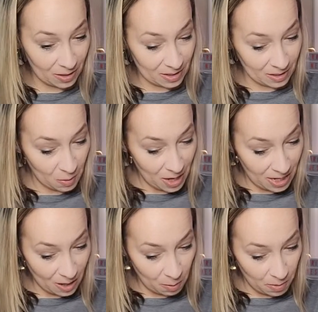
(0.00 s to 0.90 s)
let's go ahead
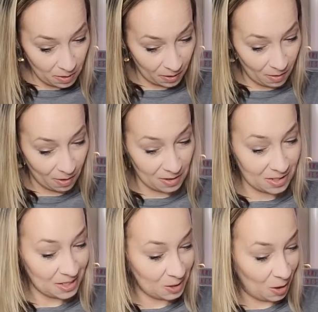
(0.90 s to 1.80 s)
and open the cards.
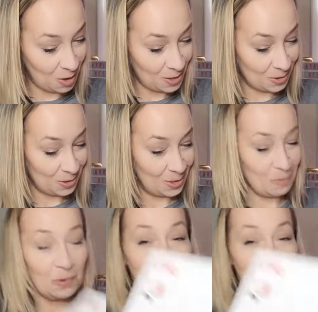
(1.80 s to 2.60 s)
These cards are super